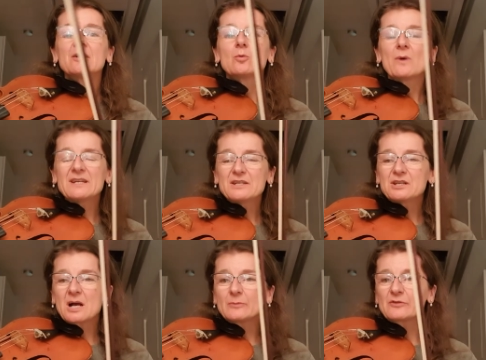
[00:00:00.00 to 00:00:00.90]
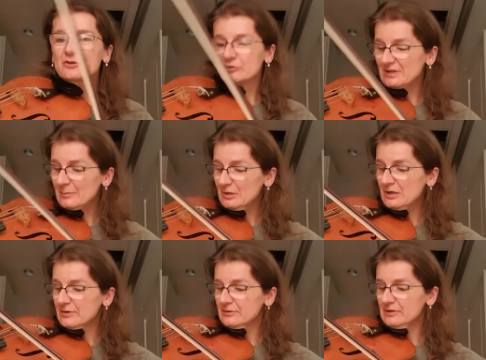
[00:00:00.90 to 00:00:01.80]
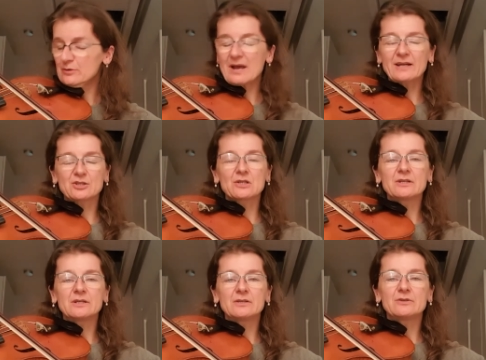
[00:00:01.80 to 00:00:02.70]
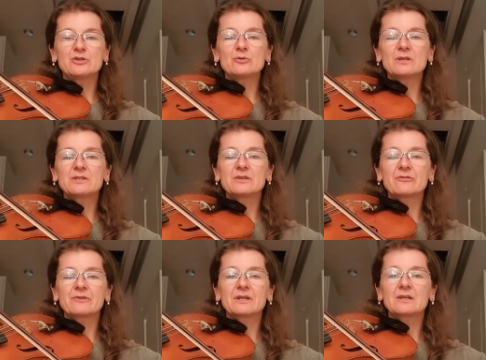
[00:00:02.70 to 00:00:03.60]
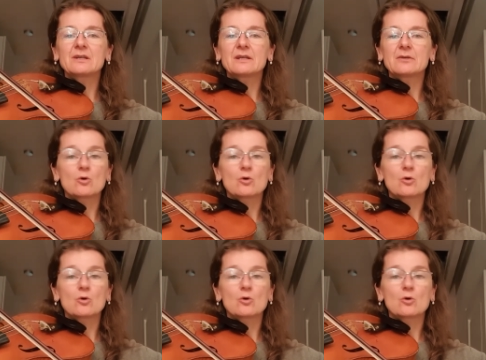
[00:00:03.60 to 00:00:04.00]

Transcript: When it comes to tremolo, you actually do it differently,